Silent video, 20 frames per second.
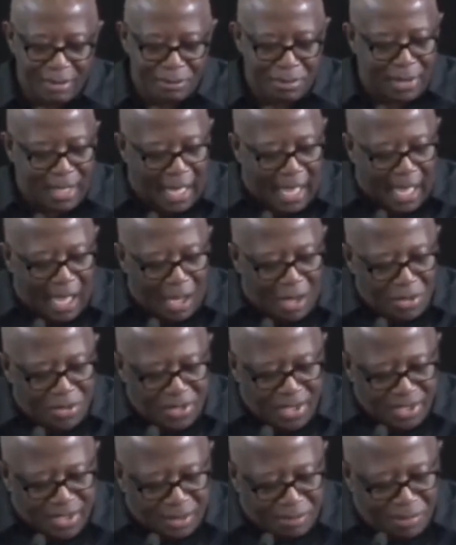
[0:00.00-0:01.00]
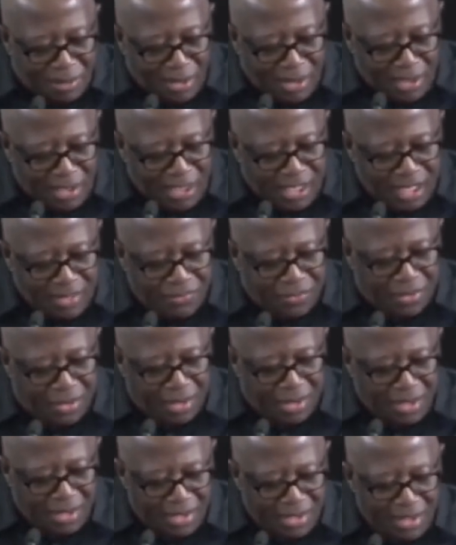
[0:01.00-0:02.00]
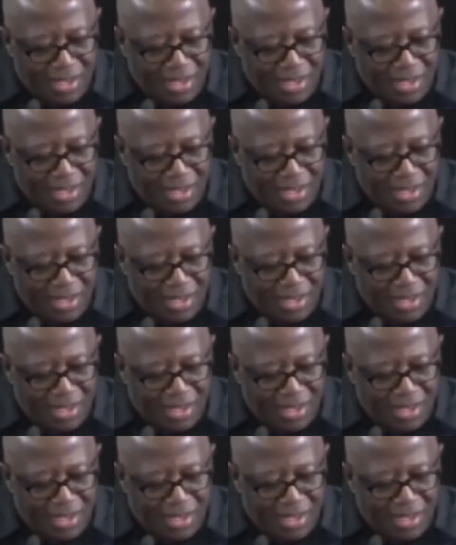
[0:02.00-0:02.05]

But how does a believer